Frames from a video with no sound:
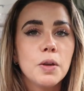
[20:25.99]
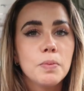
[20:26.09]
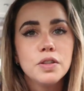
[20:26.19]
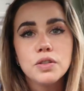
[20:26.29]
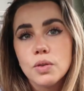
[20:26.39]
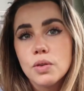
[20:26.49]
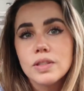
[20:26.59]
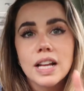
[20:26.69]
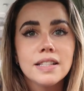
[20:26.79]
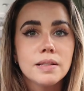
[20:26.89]
opened the
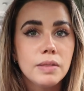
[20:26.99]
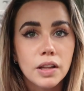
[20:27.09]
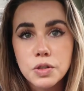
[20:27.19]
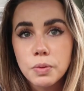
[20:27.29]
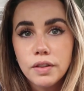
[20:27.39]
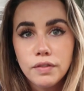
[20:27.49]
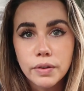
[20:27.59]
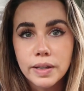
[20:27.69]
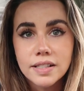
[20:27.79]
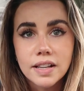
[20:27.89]
doors, had some lunch with the
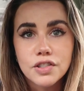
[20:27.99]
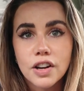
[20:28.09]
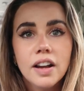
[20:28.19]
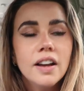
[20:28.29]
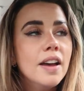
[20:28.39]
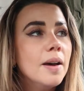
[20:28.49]
view, etc.